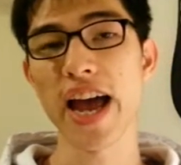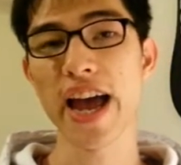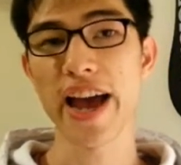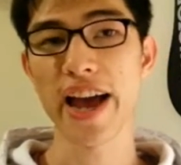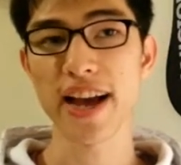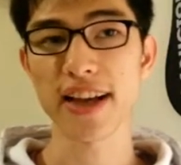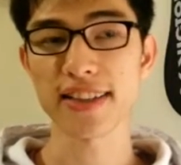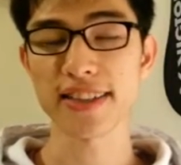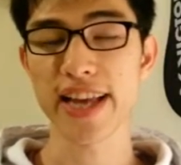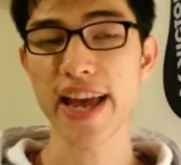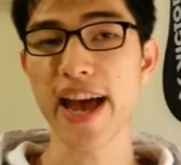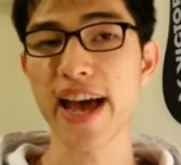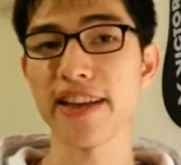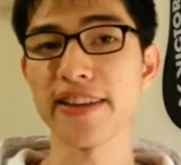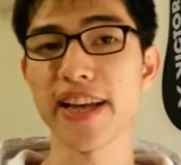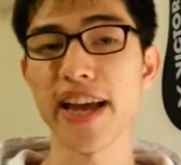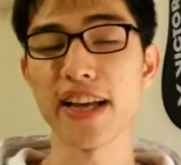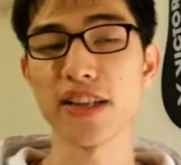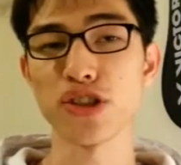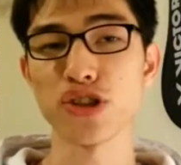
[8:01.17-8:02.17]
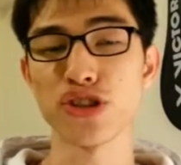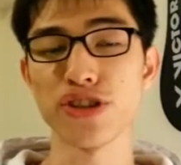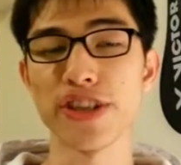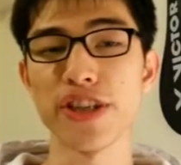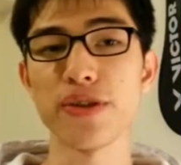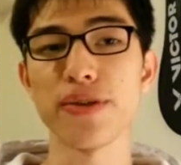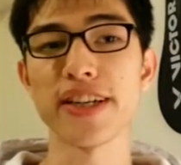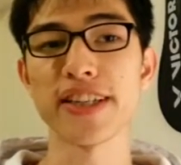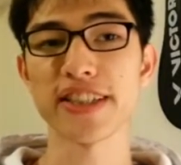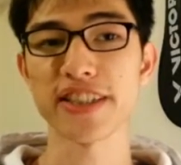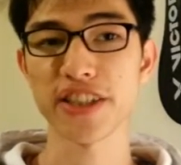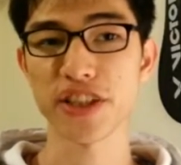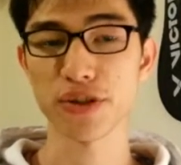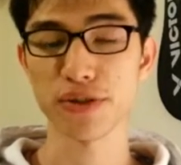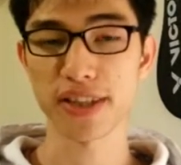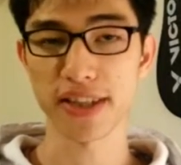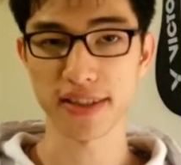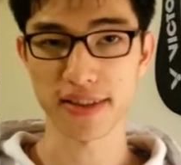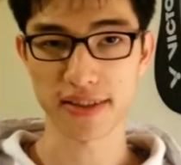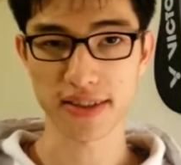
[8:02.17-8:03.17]
As an engineering
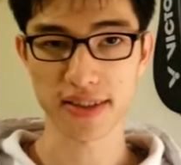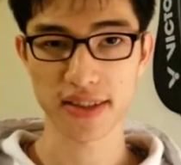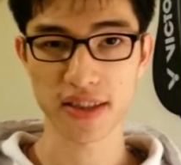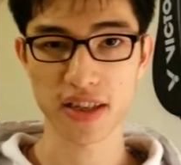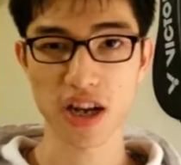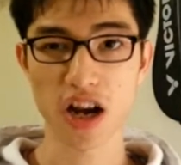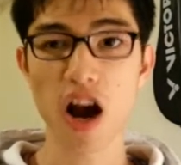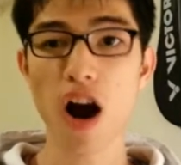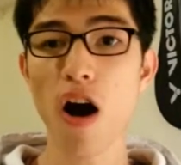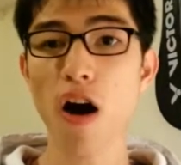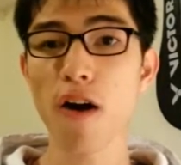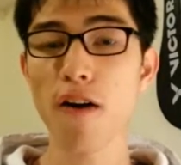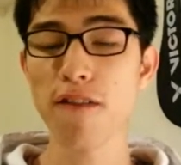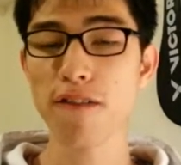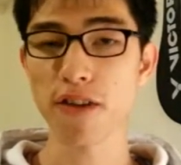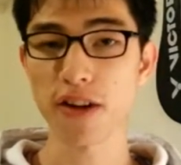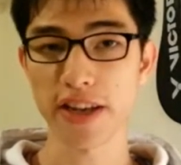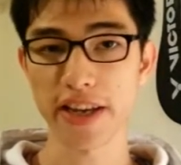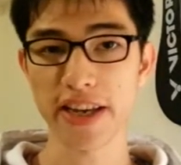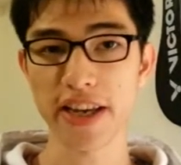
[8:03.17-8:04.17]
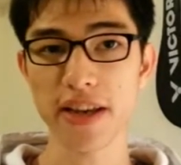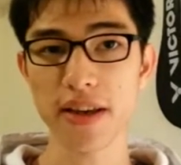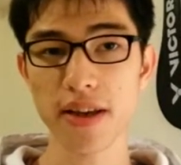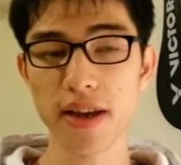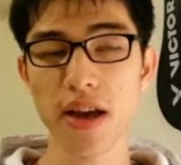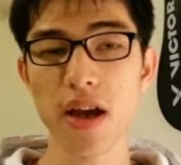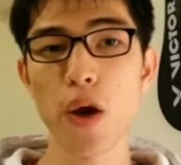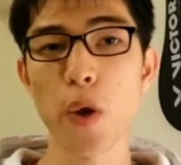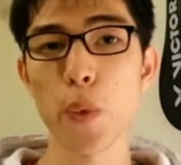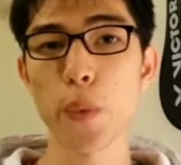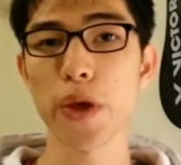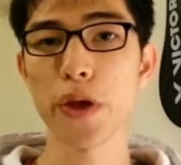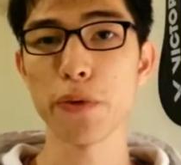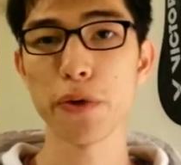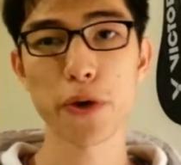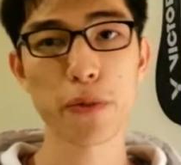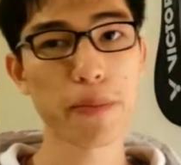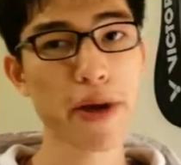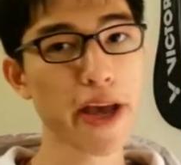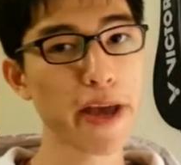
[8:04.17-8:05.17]
student, hopefully, we
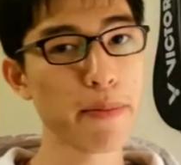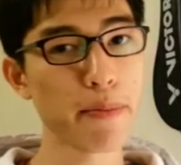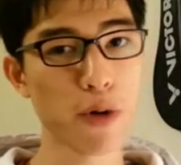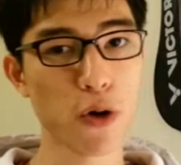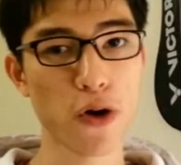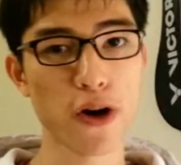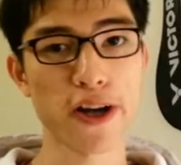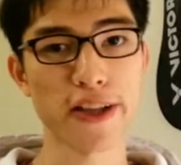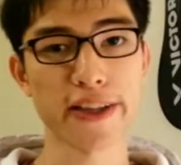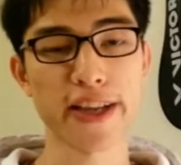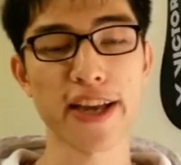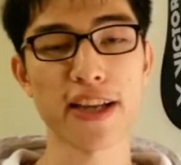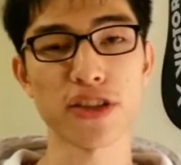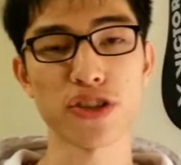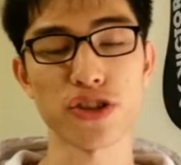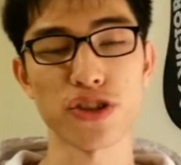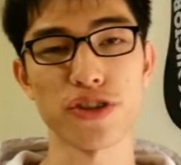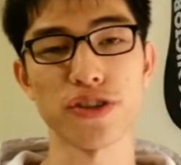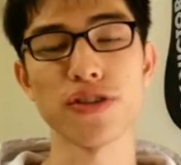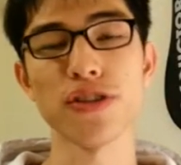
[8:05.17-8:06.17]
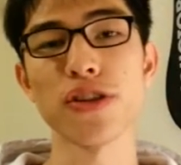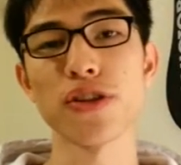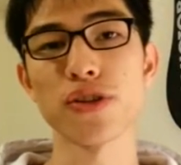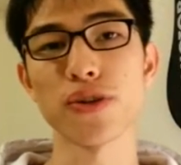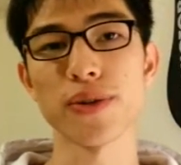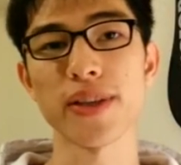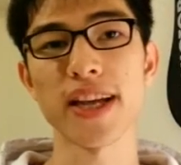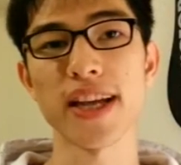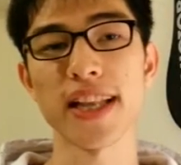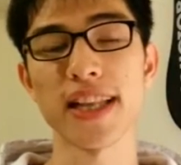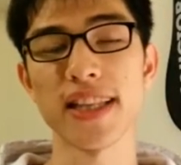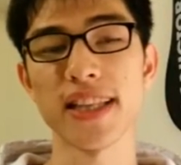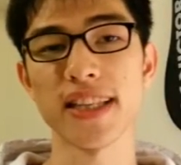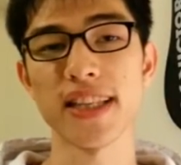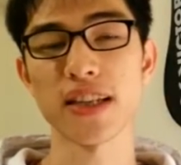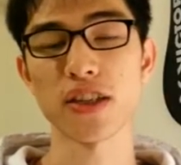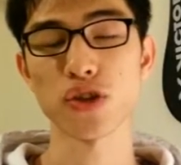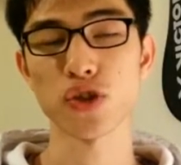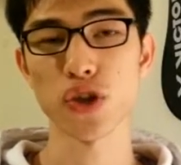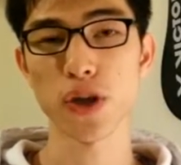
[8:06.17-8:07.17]
will pay more attention to the
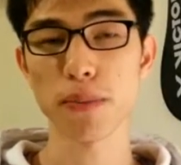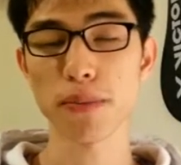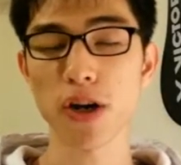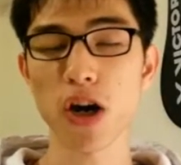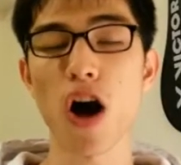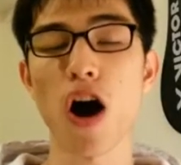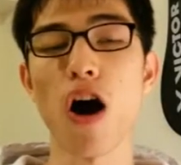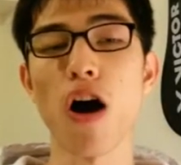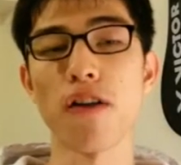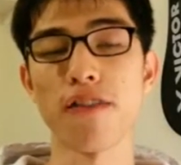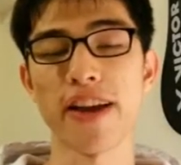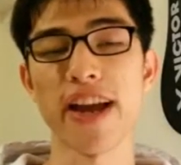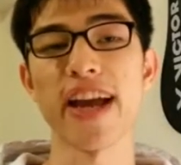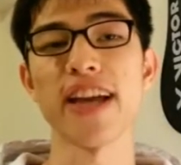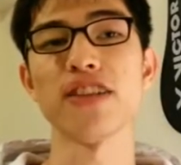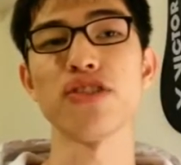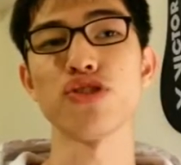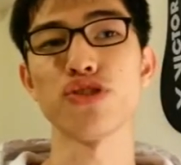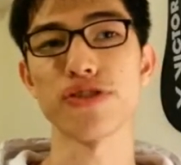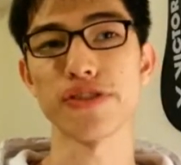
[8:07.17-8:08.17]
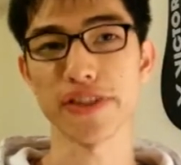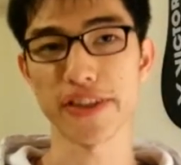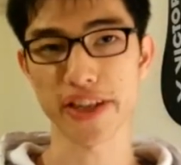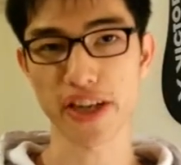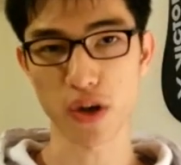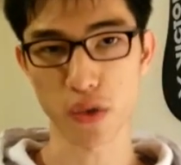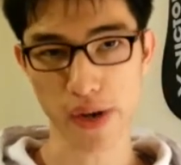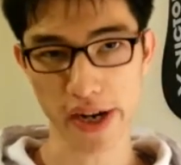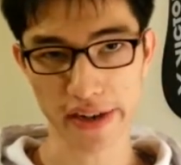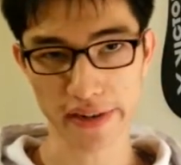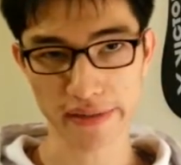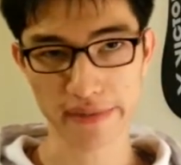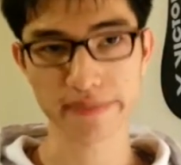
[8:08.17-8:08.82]
leadership of engineering.